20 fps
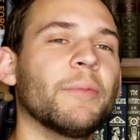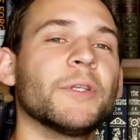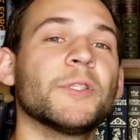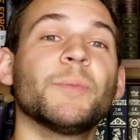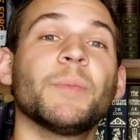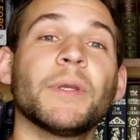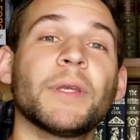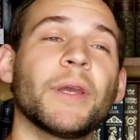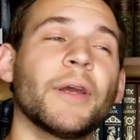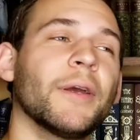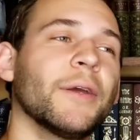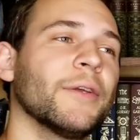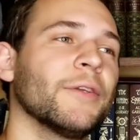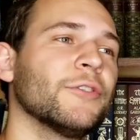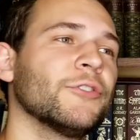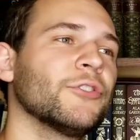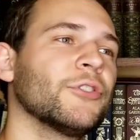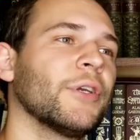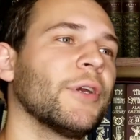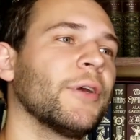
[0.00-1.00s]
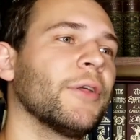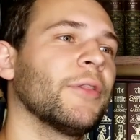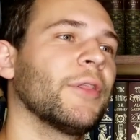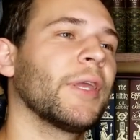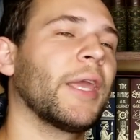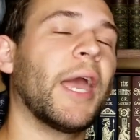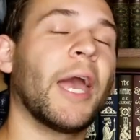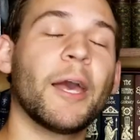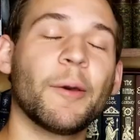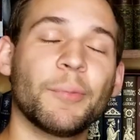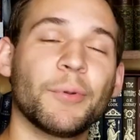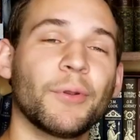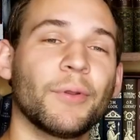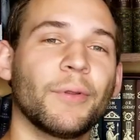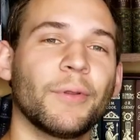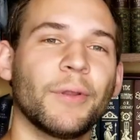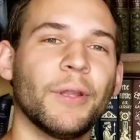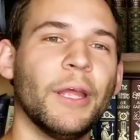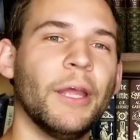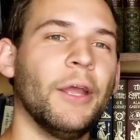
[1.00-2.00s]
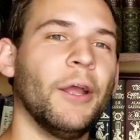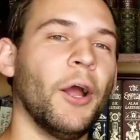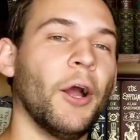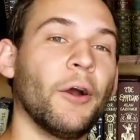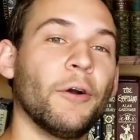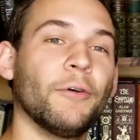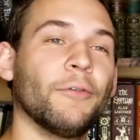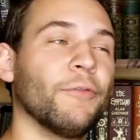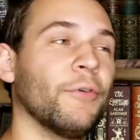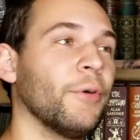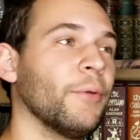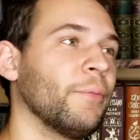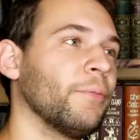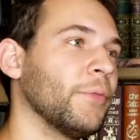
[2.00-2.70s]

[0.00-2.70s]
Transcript: it's because uh, the capital of